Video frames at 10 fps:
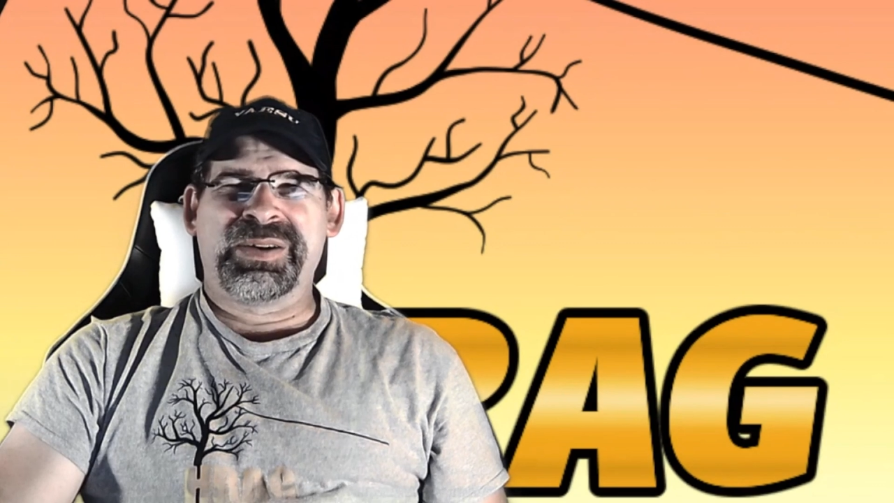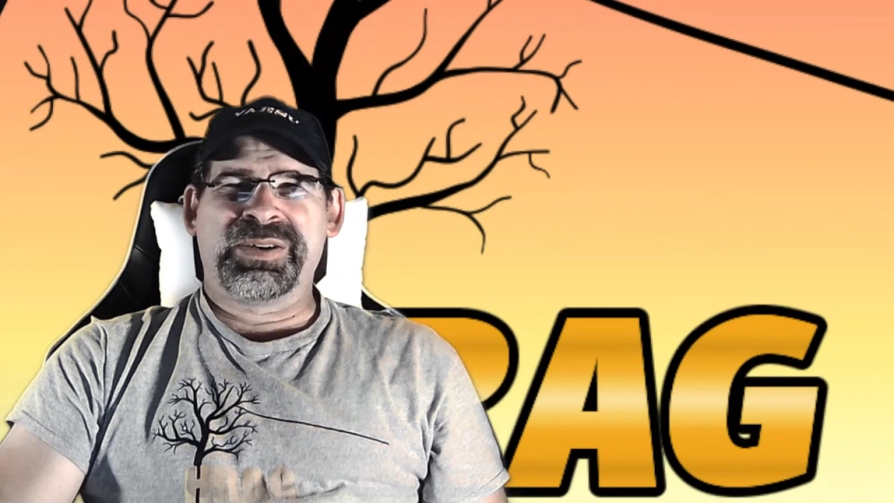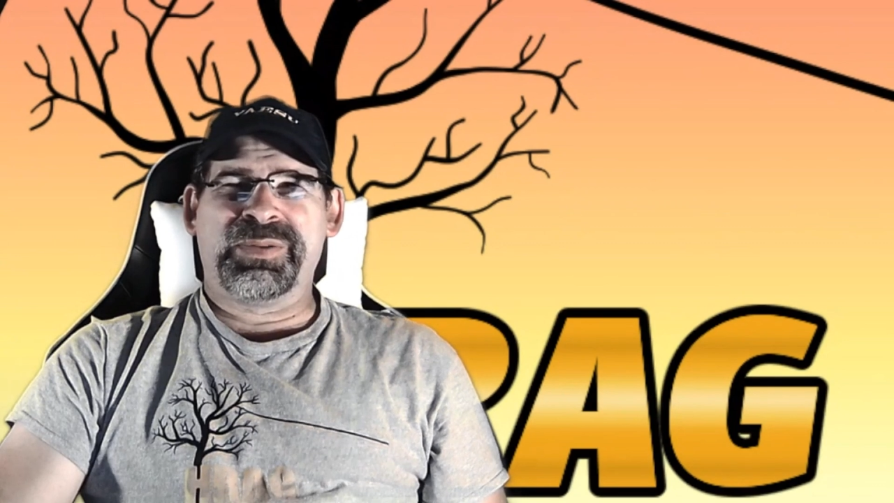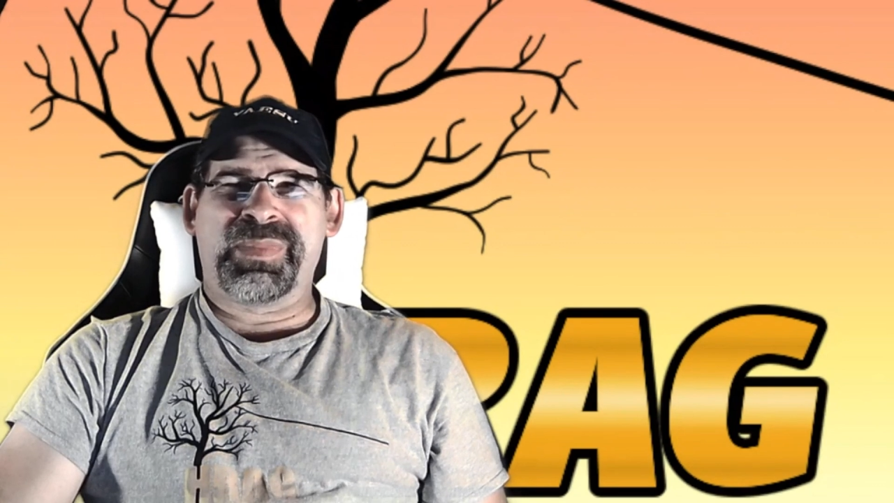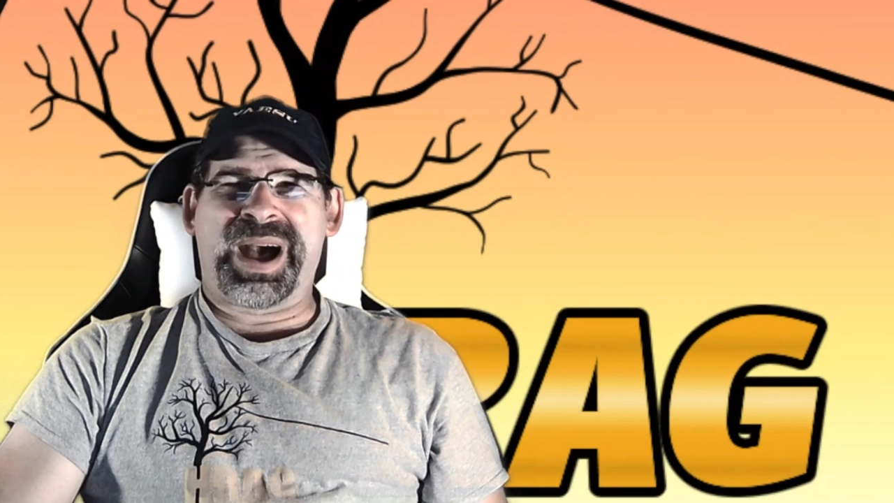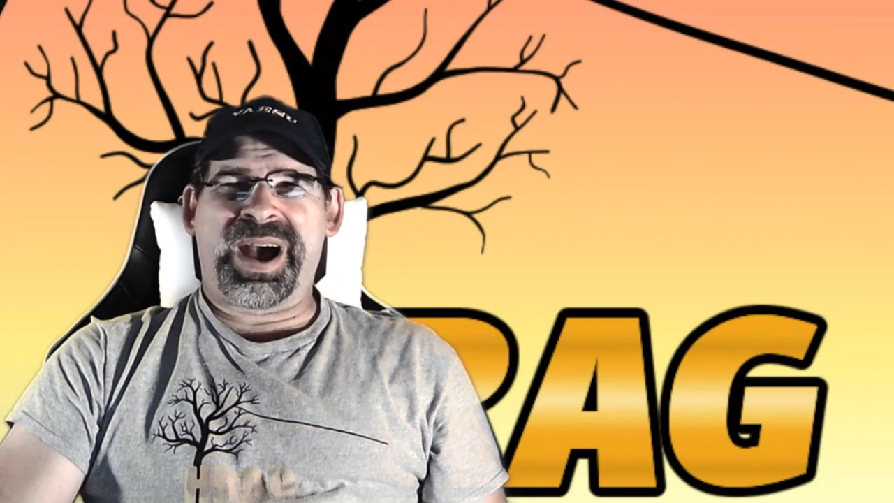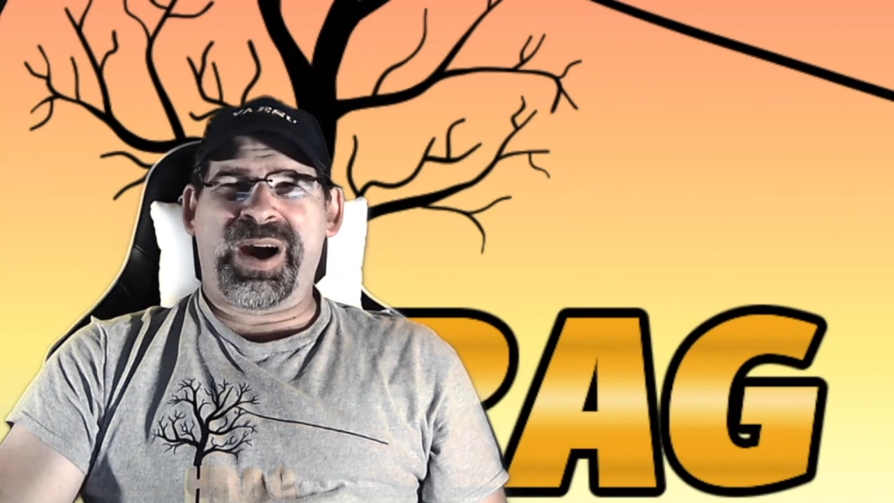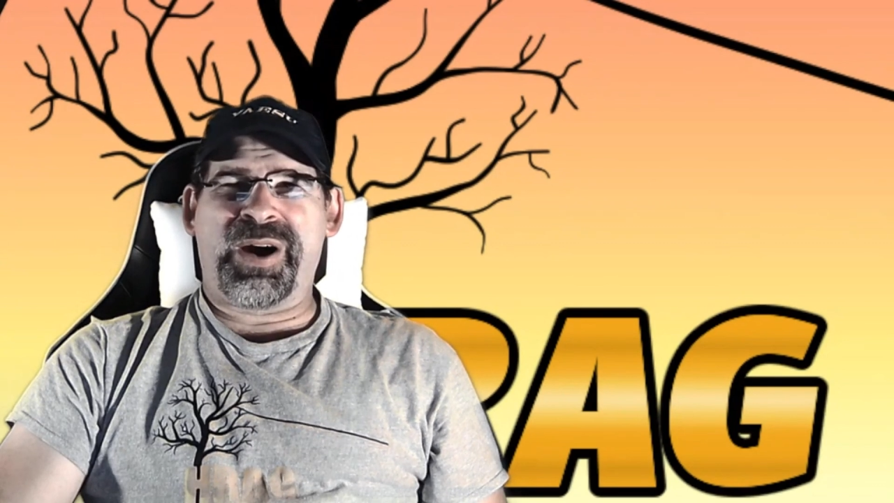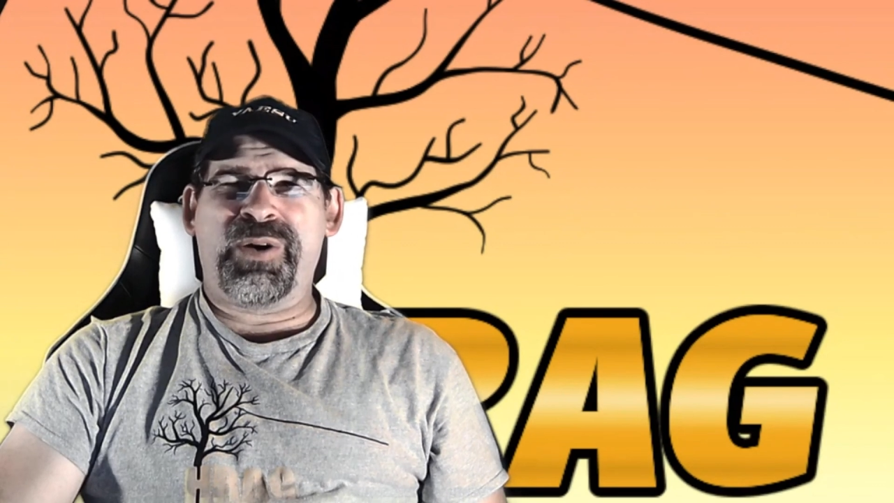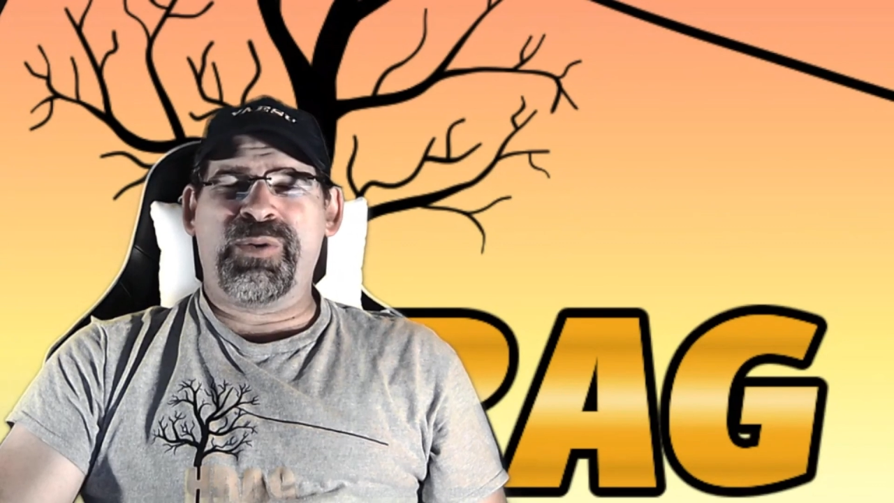to my
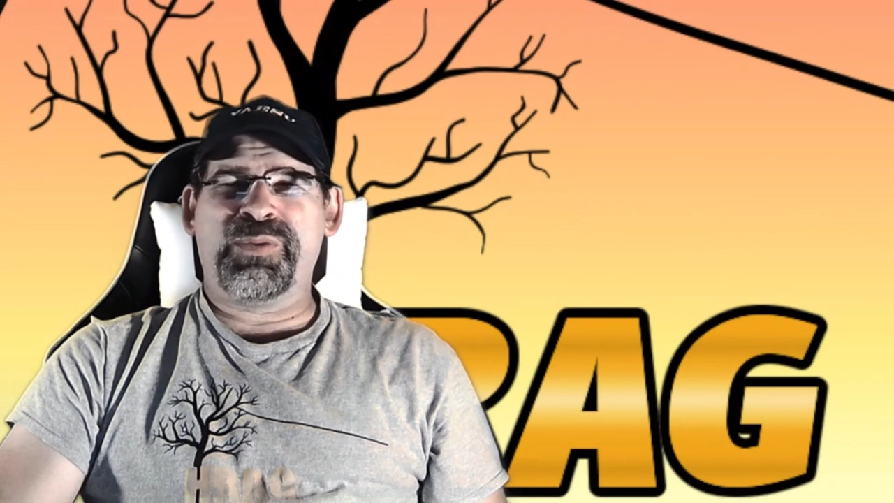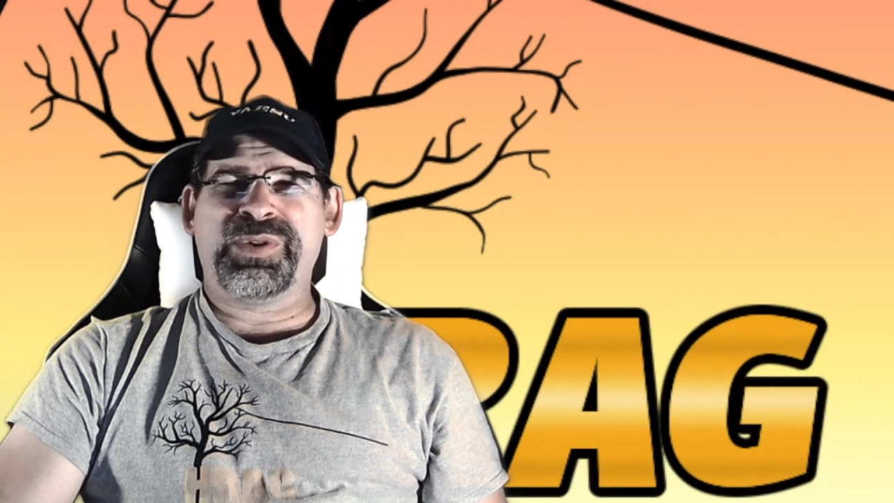own